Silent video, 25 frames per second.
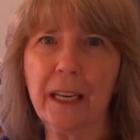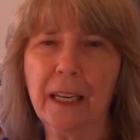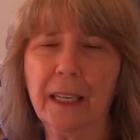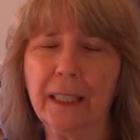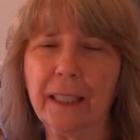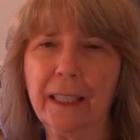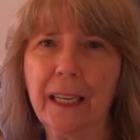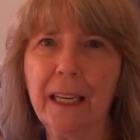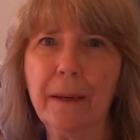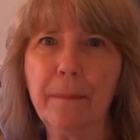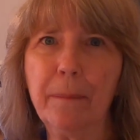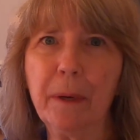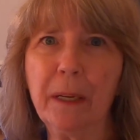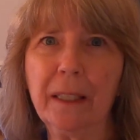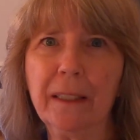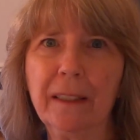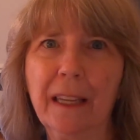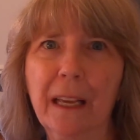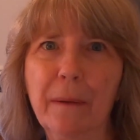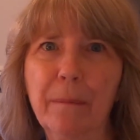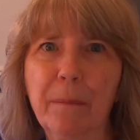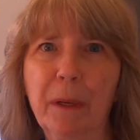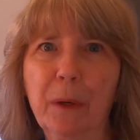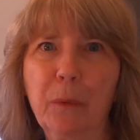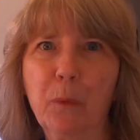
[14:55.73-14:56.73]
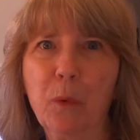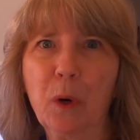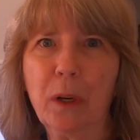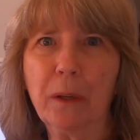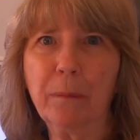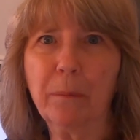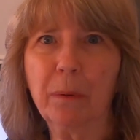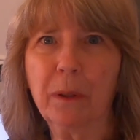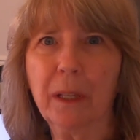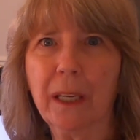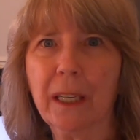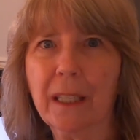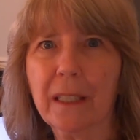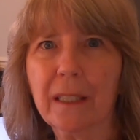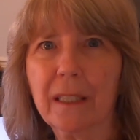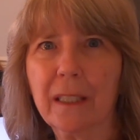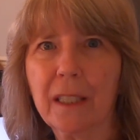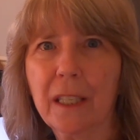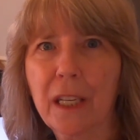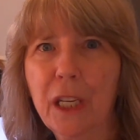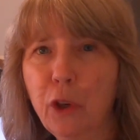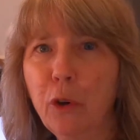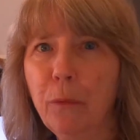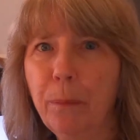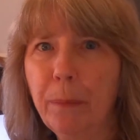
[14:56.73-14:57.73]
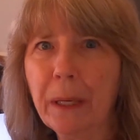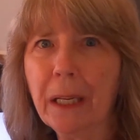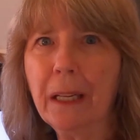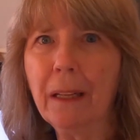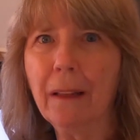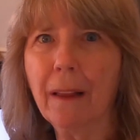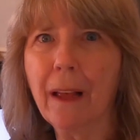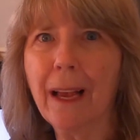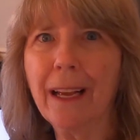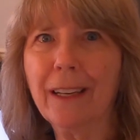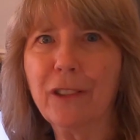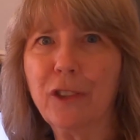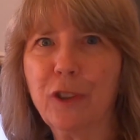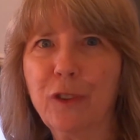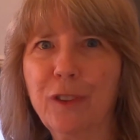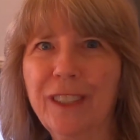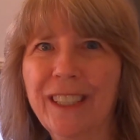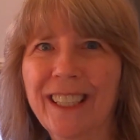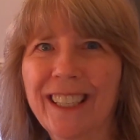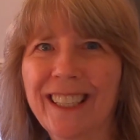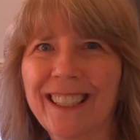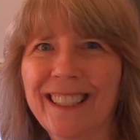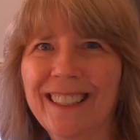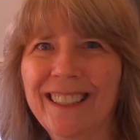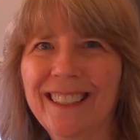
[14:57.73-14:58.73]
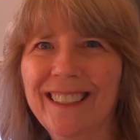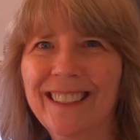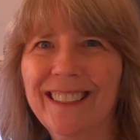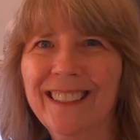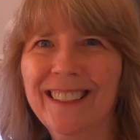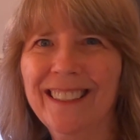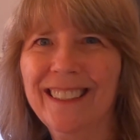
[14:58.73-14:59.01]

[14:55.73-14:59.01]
and keeping them in one place. You'll be glad you did.